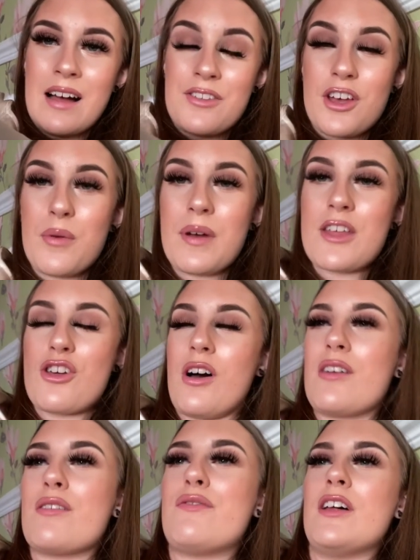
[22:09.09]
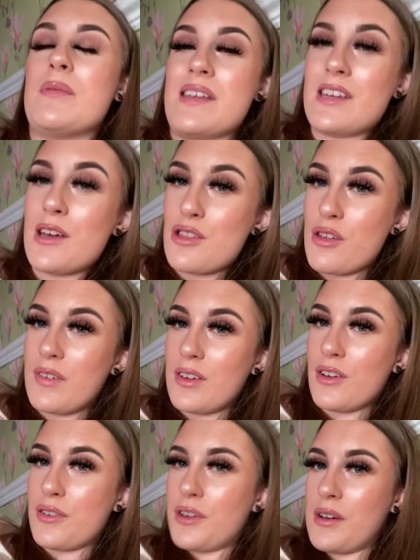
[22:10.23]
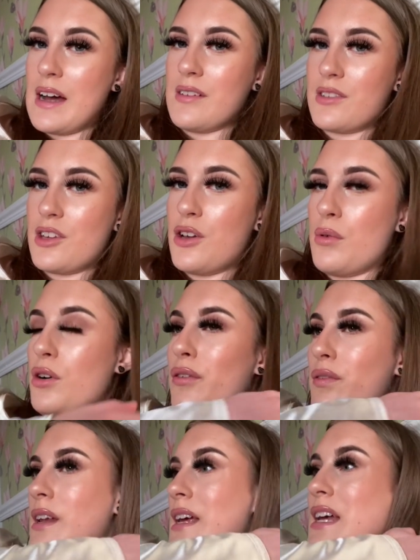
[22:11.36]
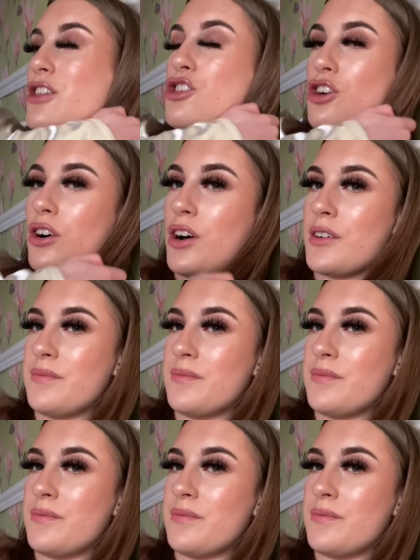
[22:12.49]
I do enjoy filming YouTube videos for you guys to hopefully enjoy.